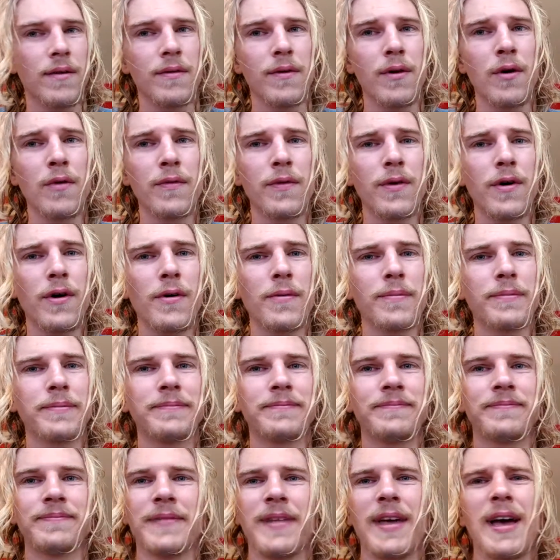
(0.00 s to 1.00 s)
overall,
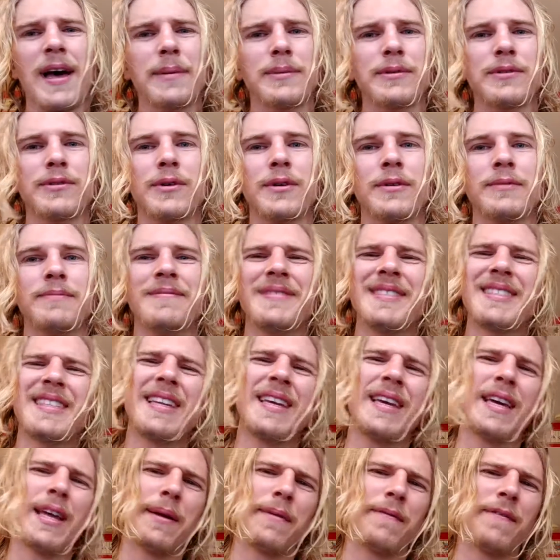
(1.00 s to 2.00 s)
App Store, it's going
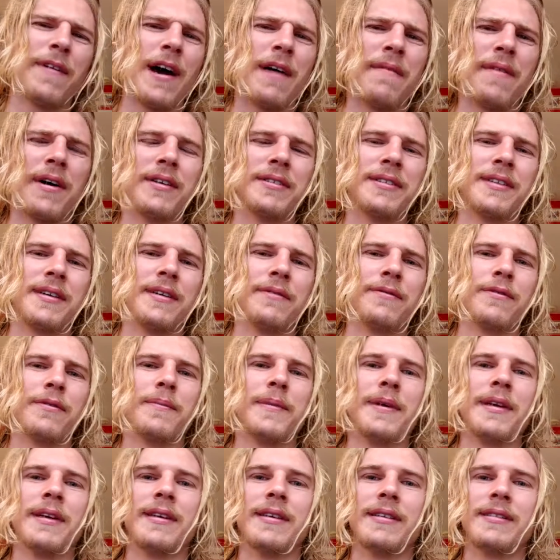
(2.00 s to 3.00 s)
to get a 5 out of 10 for
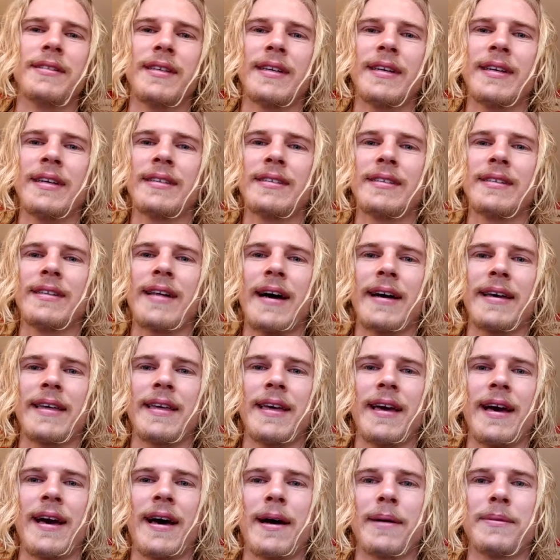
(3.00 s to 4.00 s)
me because it is
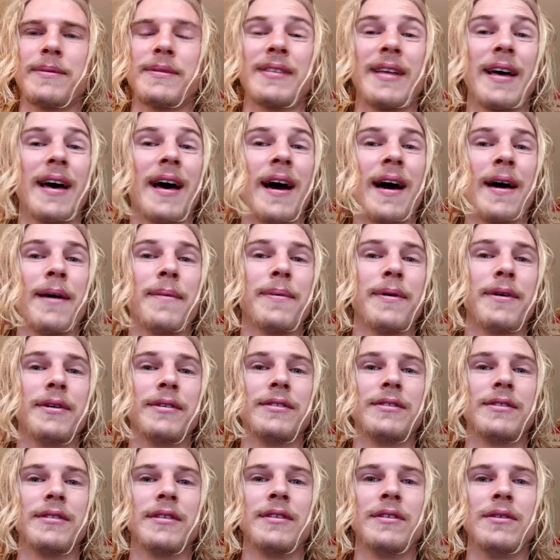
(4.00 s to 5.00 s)
lacking apps that I
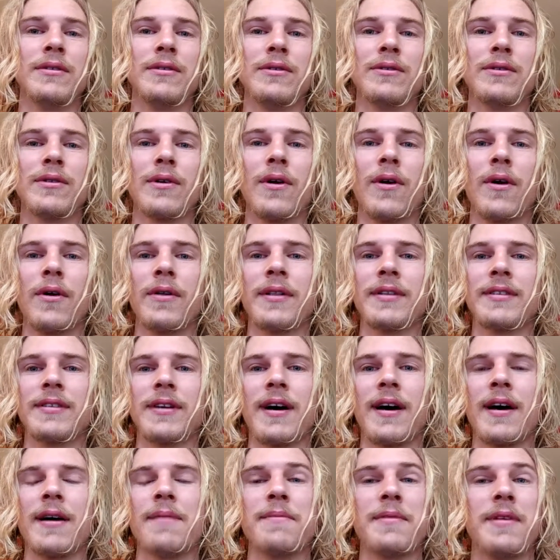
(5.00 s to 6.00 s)
personally use all the
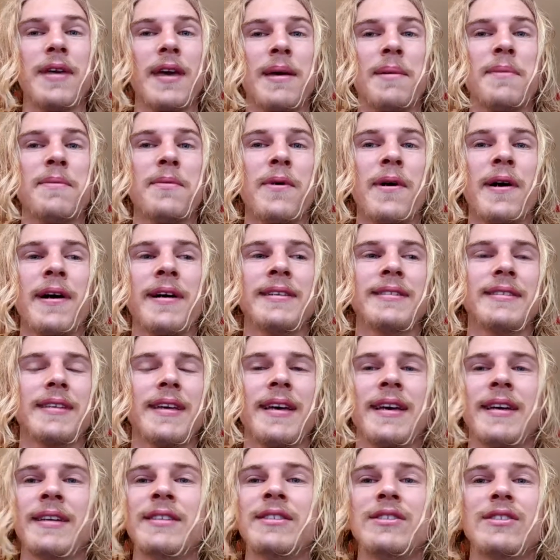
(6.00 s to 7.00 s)
time game-wise
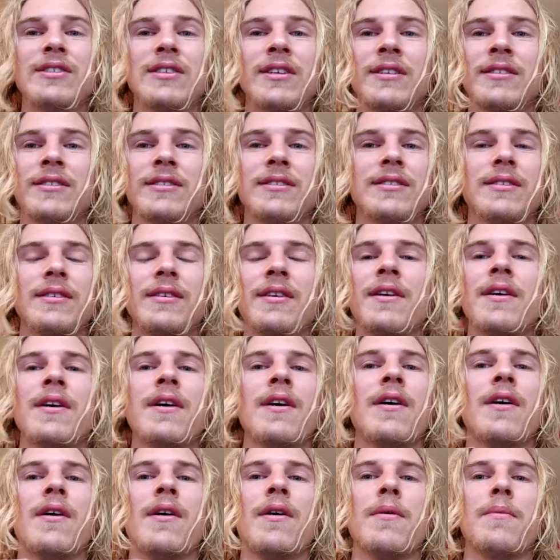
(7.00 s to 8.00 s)
and just
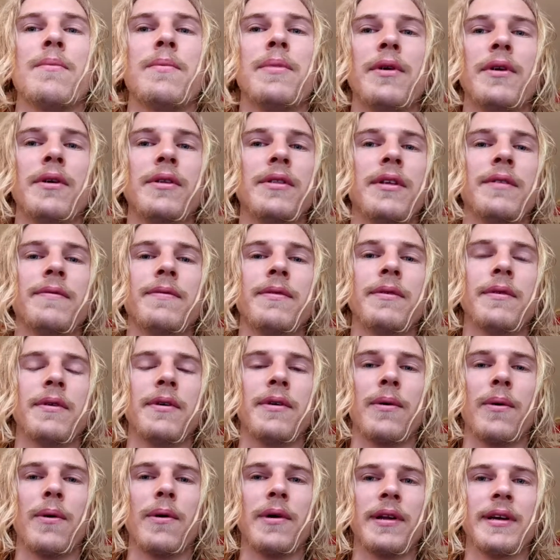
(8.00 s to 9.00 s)
purely for
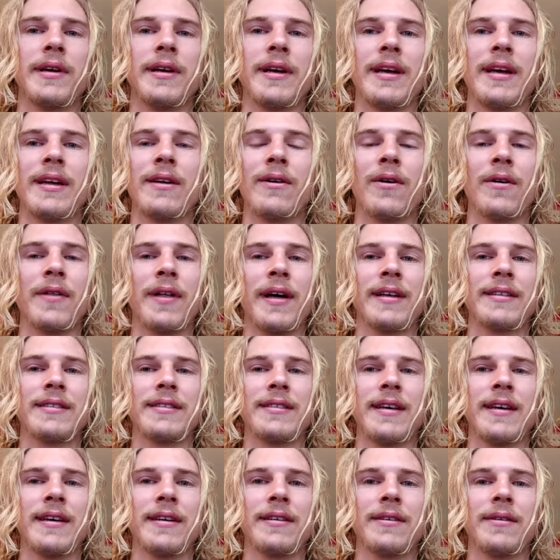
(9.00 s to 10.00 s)
recording and all that
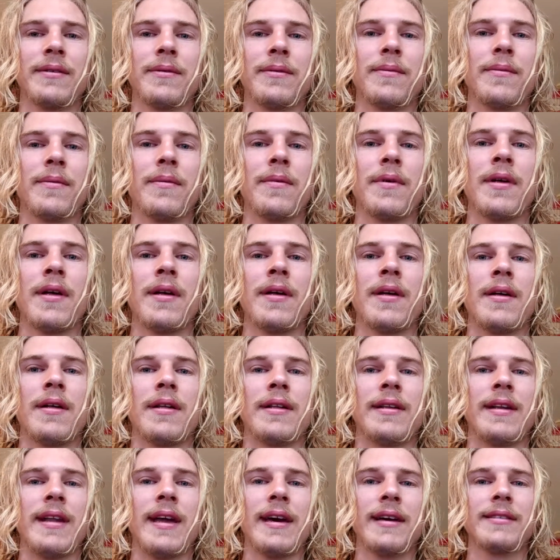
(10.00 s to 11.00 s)
sake.
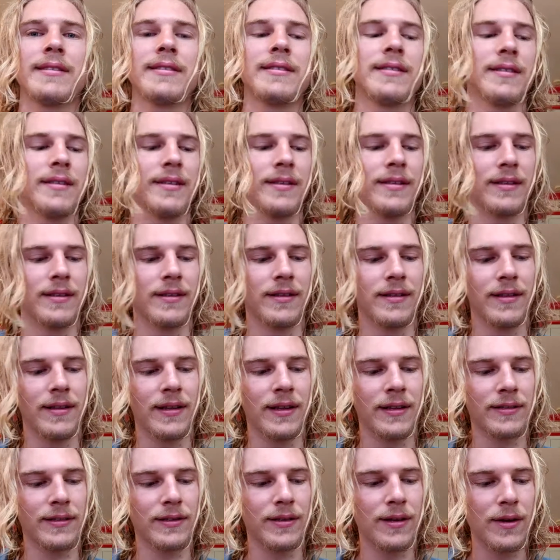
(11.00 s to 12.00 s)
Next,
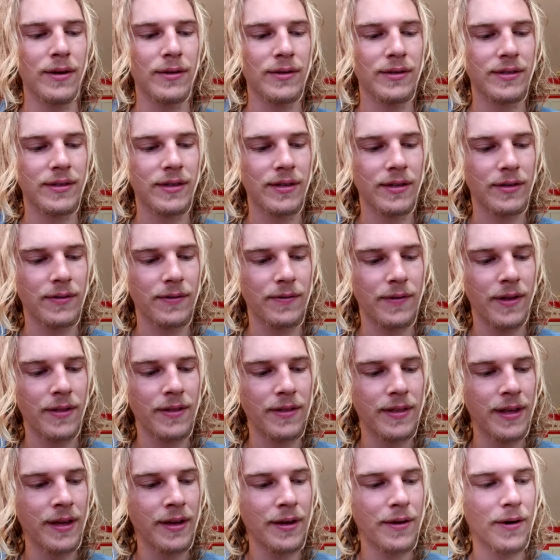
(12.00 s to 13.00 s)
let's go to this fun
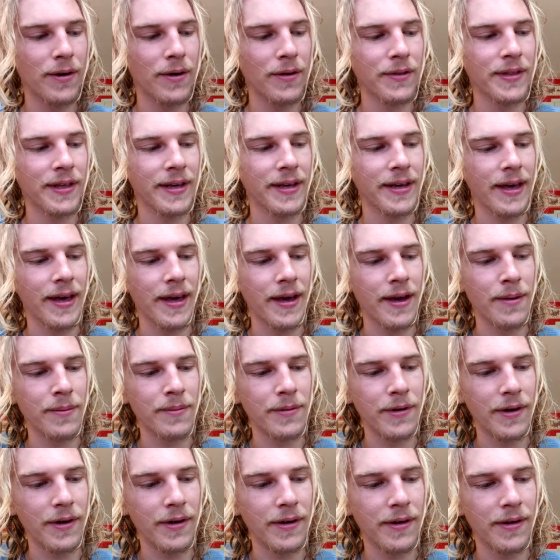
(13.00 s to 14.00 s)
thing called the
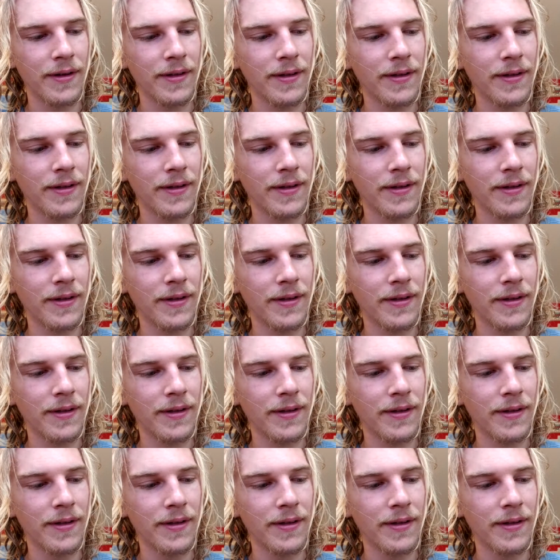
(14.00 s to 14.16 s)
camera.